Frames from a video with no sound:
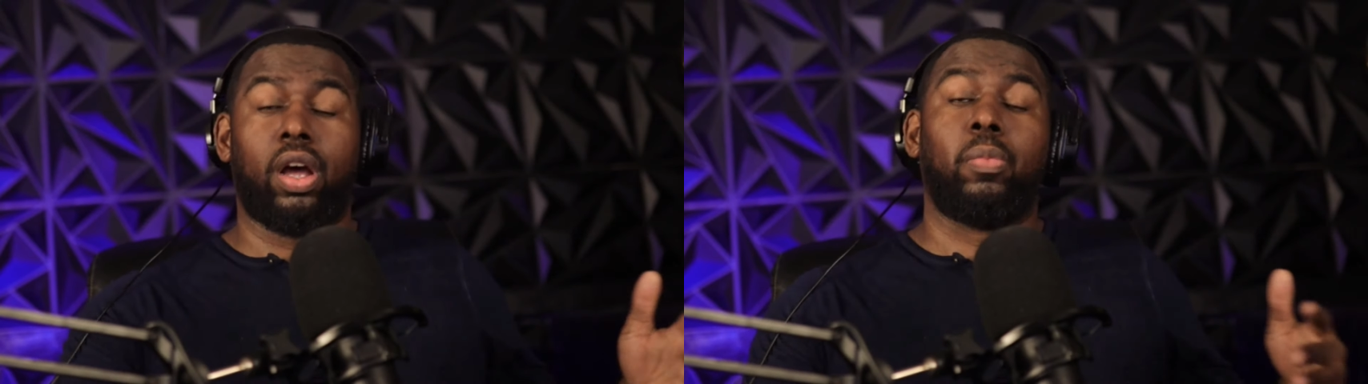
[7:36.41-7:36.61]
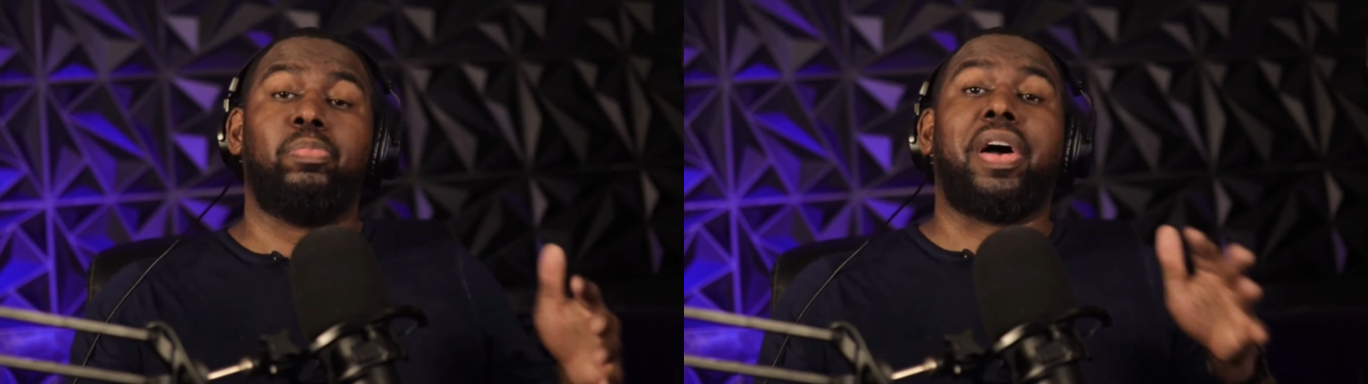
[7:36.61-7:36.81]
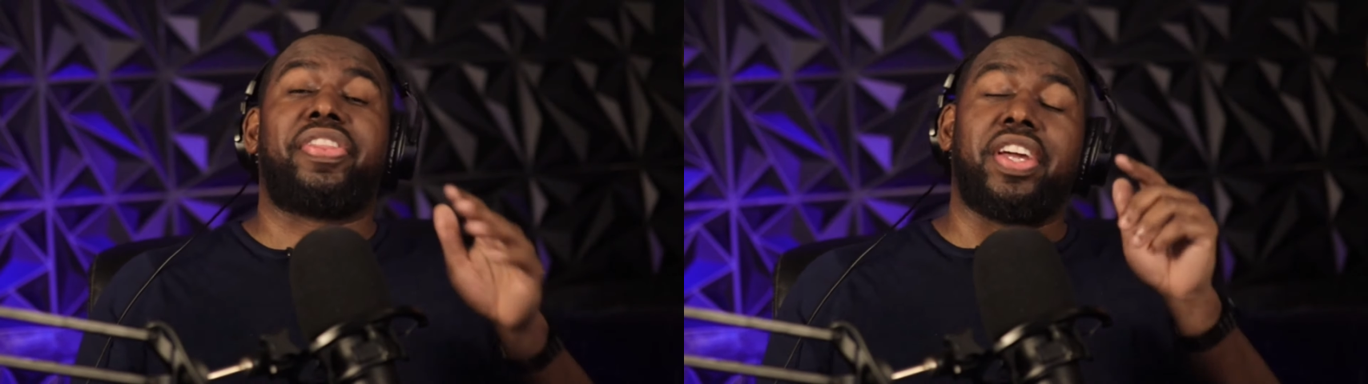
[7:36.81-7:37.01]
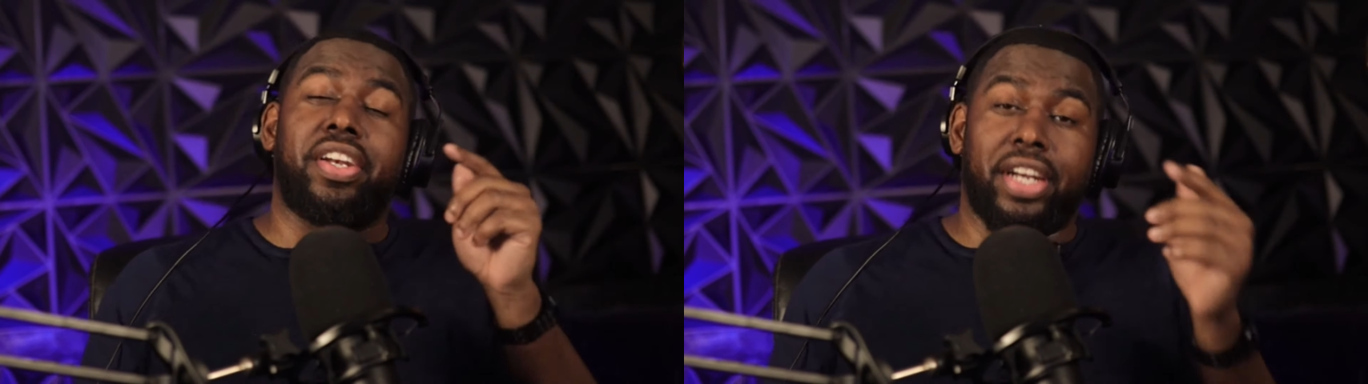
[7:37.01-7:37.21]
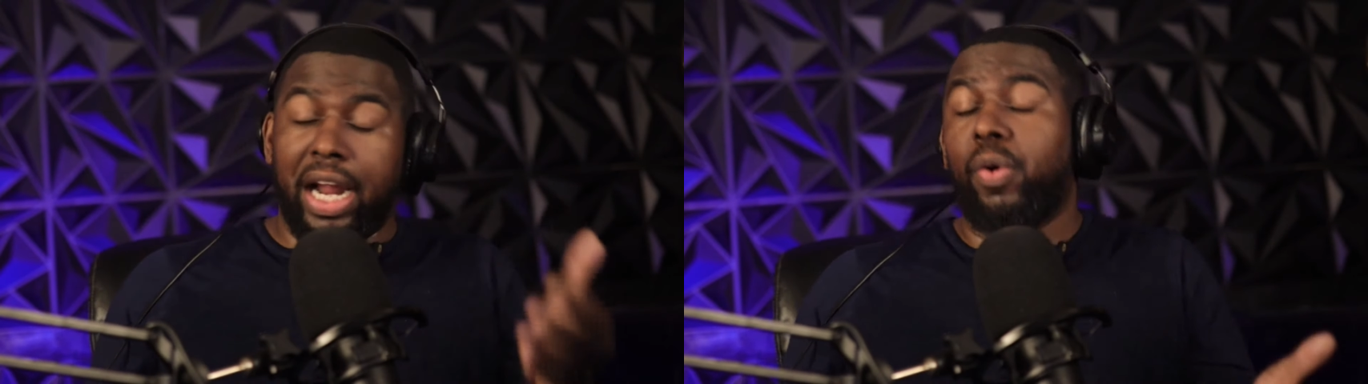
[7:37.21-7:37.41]
But the
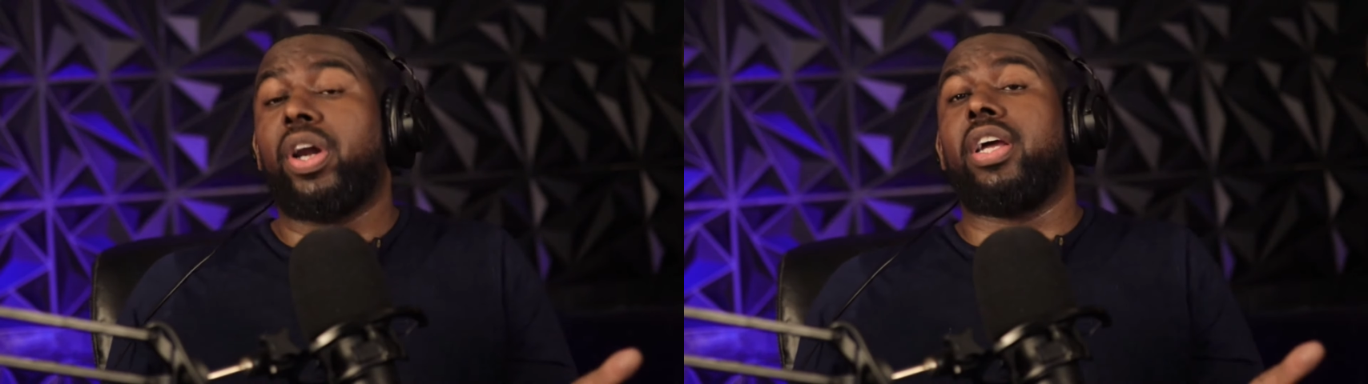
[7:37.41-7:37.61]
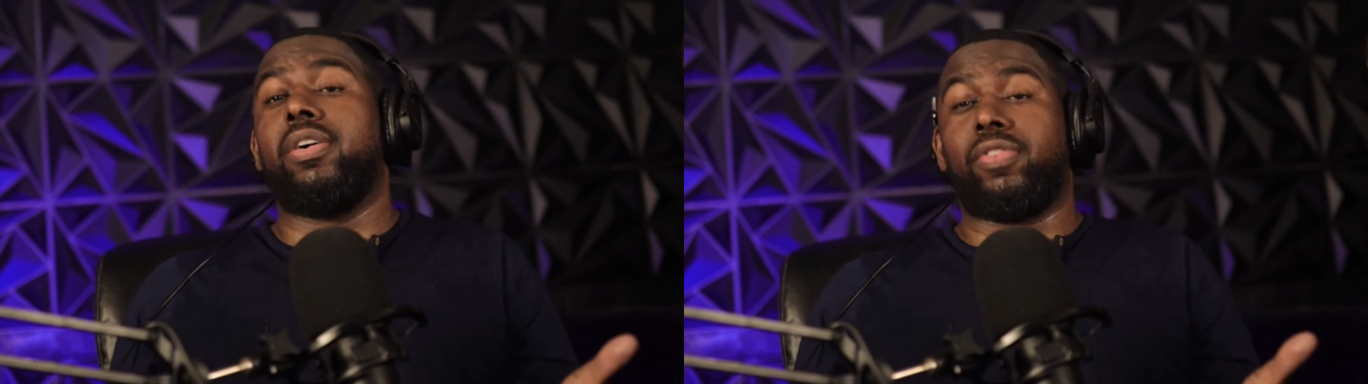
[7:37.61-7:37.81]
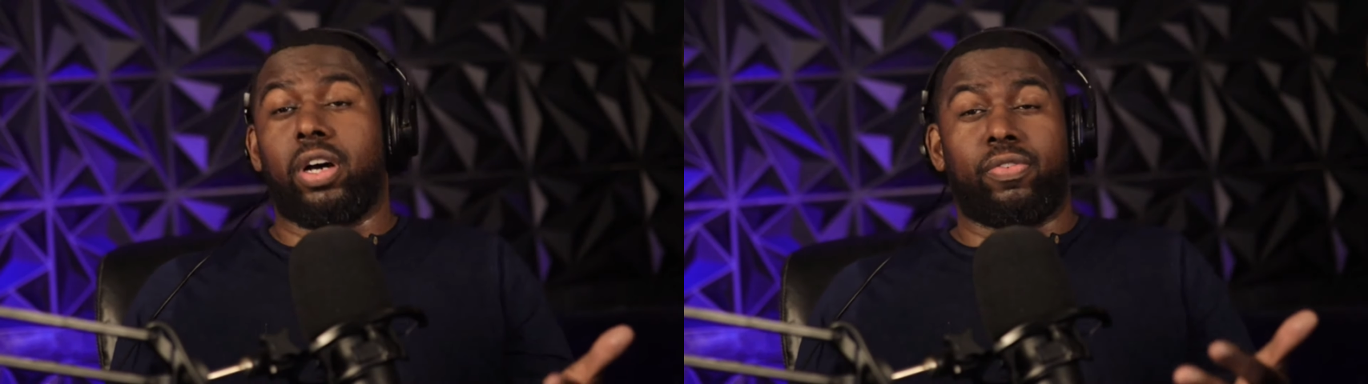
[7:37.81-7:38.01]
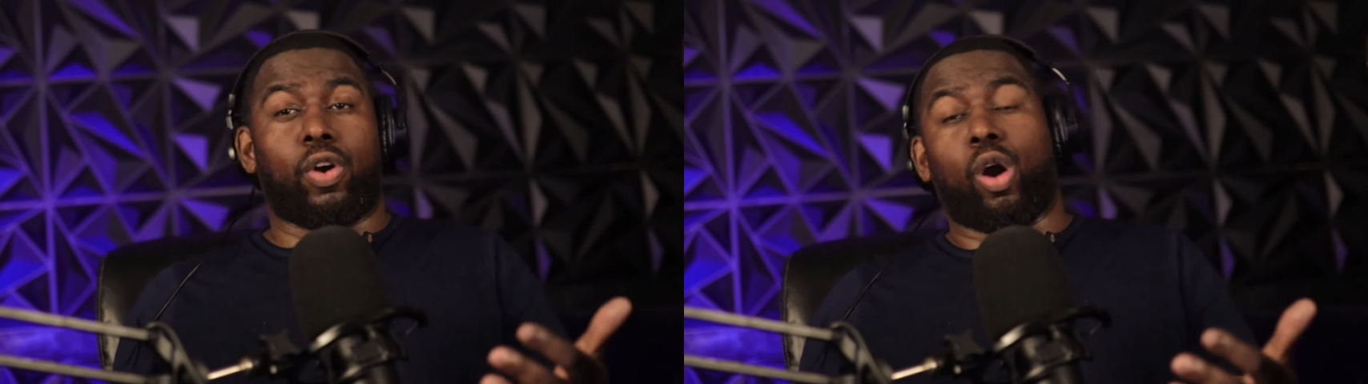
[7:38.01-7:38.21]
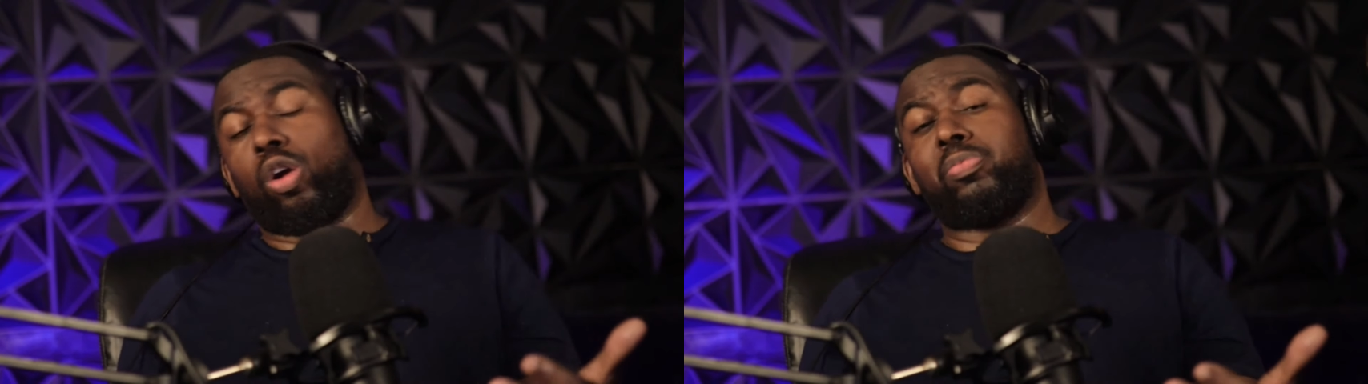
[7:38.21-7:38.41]
narrative of her